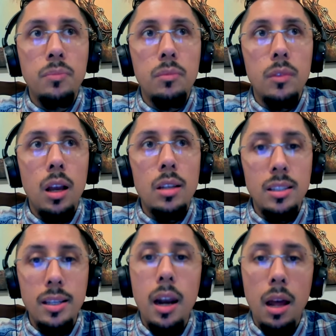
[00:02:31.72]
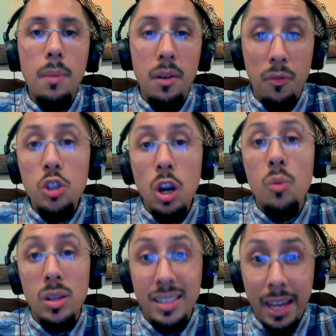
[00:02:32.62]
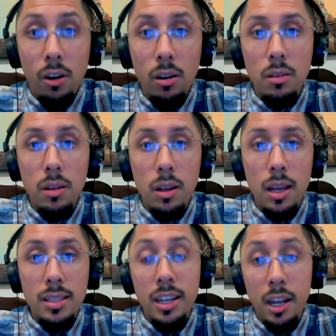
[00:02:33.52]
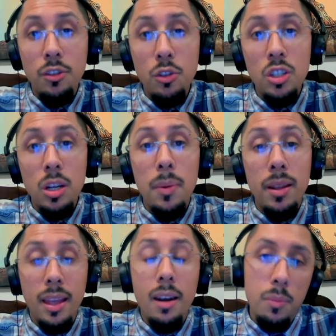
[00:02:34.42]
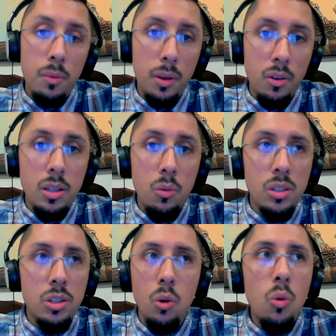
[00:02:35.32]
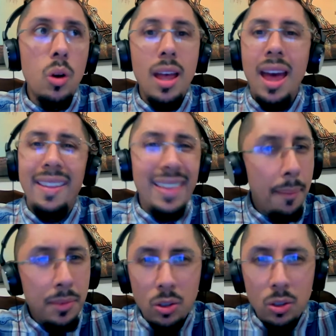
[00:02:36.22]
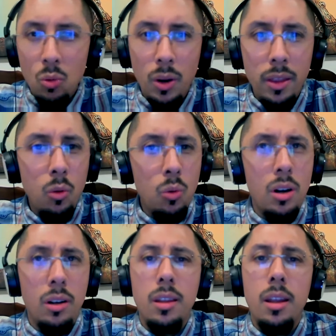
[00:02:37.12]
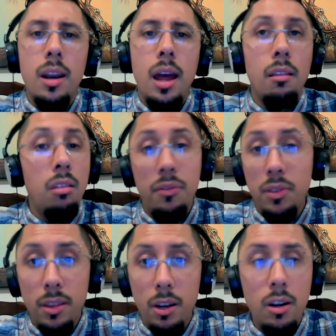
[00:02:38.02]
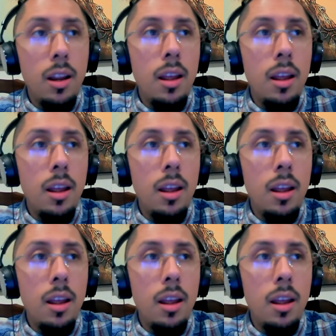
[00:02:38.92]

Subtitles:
as I said, my first job was there as an internship. And then because I was so adapted to the way they worked and I loved it there,